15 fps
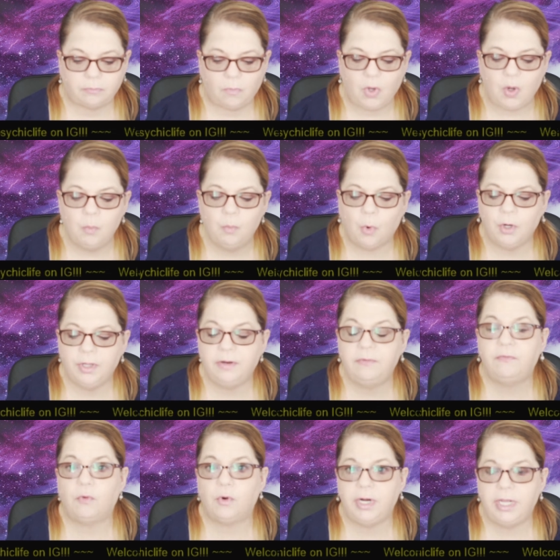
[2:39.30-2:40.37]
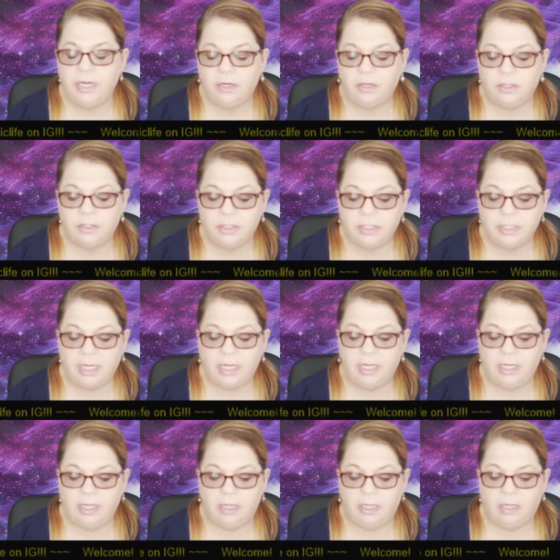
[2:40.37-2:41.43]
more than 40 years
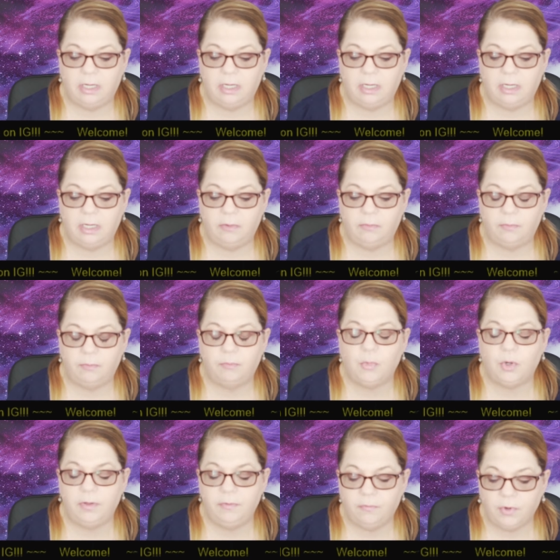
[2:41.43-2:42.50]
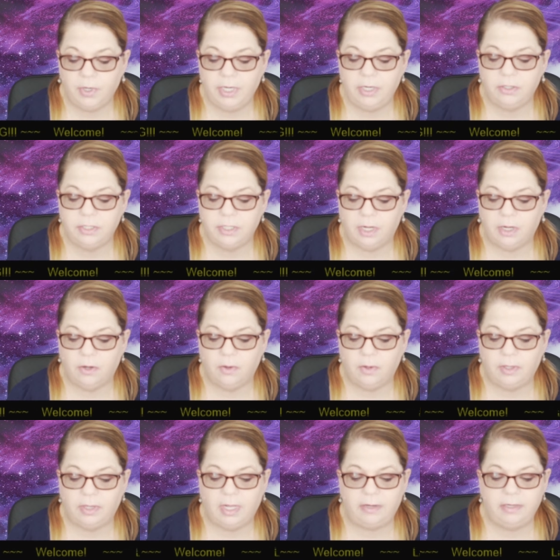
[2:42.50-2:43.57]
uh, more than 40 years
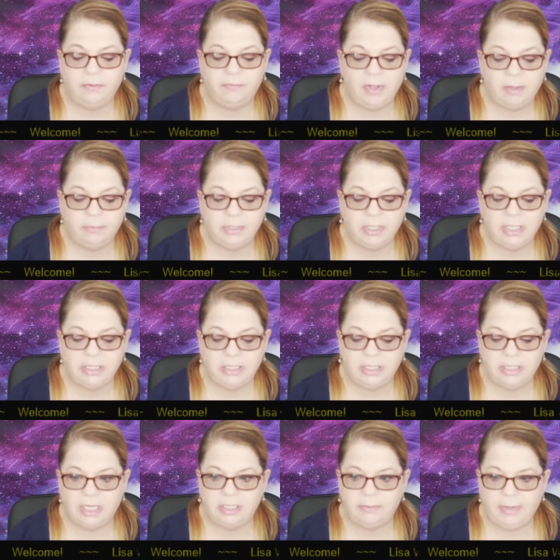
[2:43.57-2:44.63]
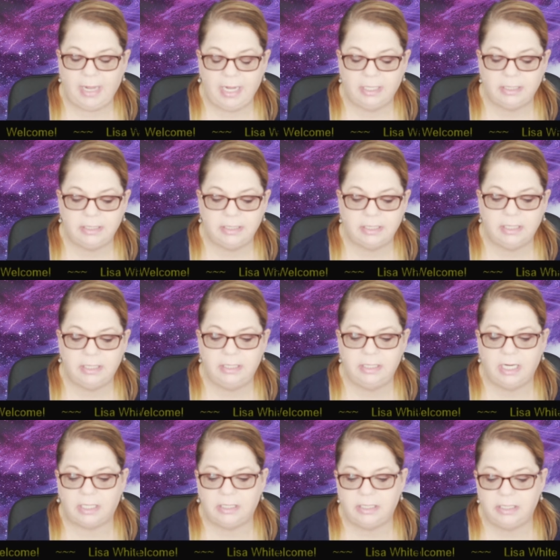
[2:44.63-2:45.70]
ago, they developed a list of suspects,
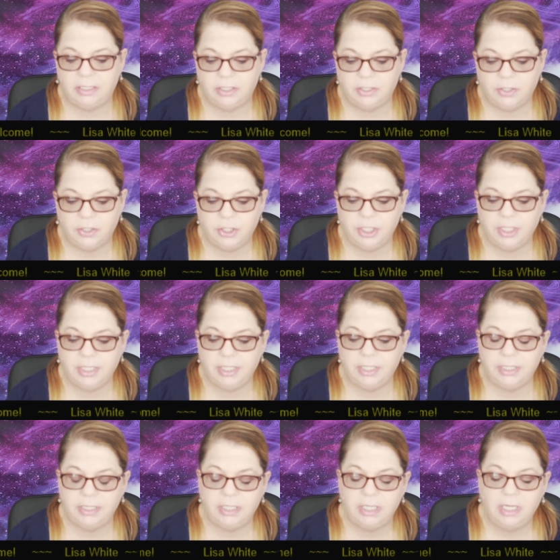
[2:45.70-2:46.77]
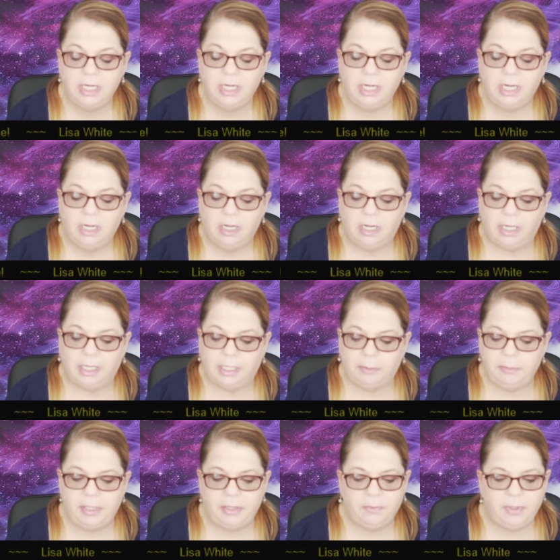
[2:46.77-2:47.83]
conducted searches um,
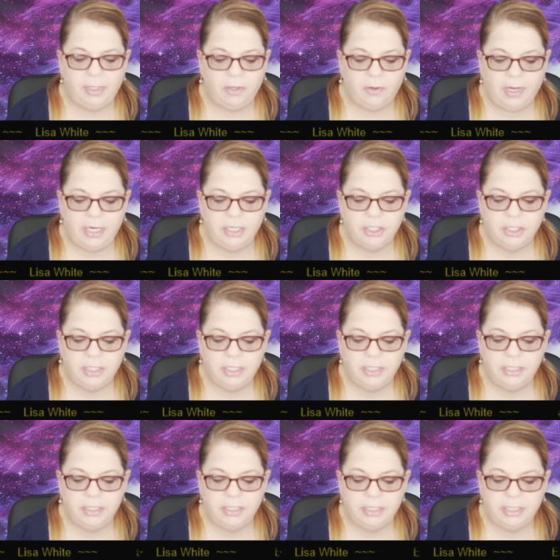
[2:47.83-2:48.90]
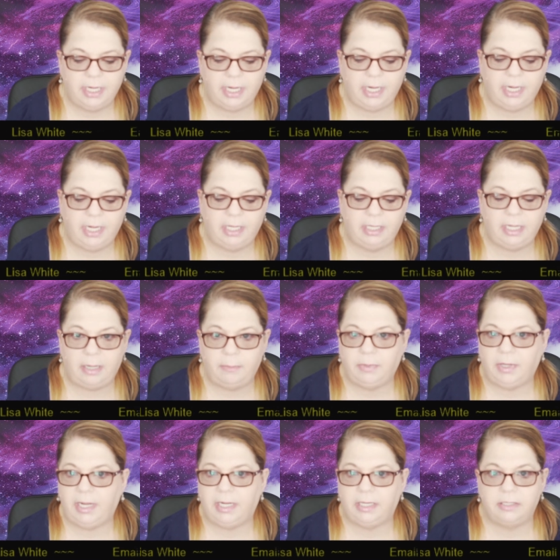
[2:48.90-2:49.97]
in three locations, and they
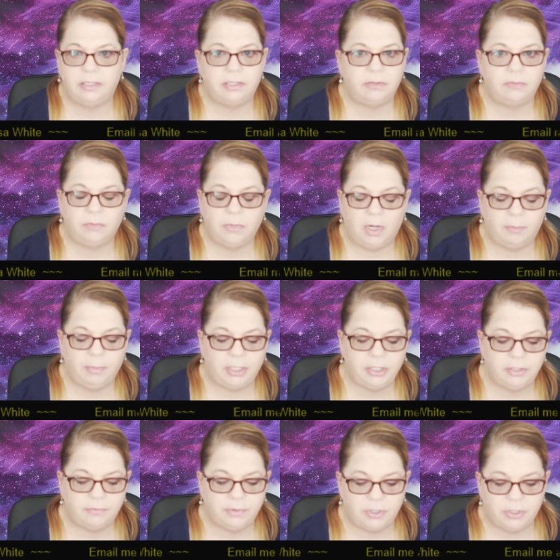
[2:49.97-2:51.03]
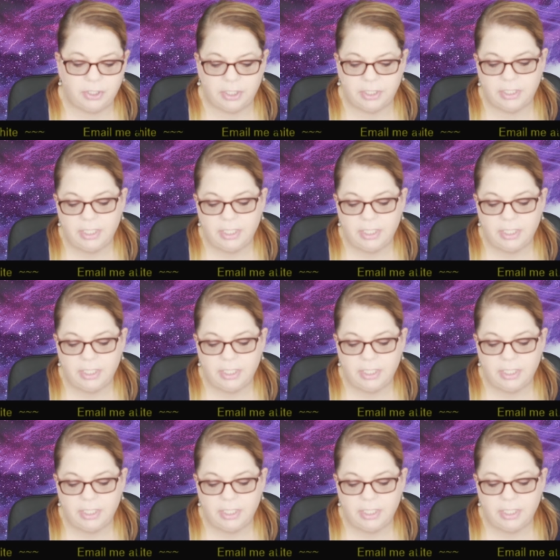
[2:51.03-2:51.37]
planned a bunch of searches.